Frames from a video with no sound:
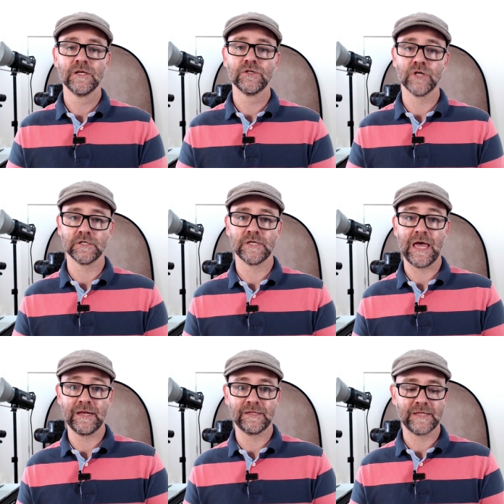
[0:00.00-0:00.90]
just
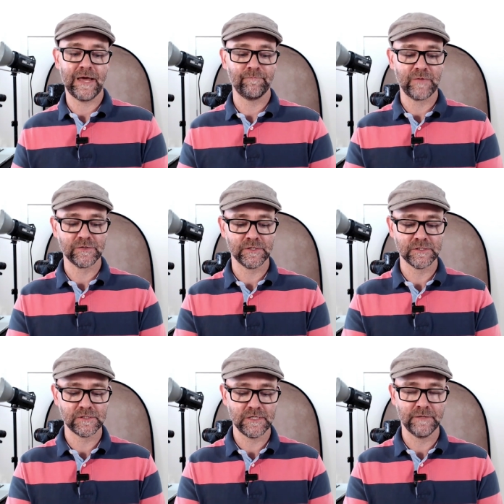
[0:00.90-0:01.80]
edit that as I
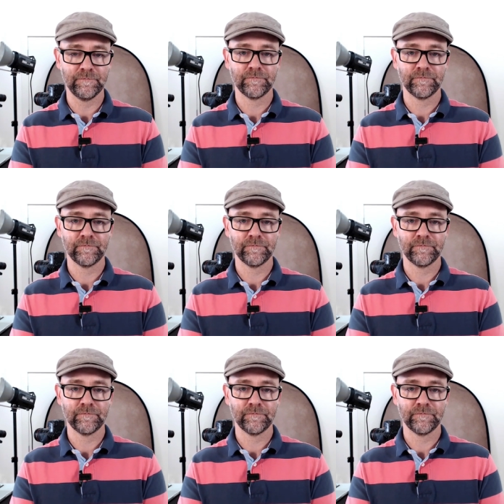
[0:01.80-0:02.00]
just did.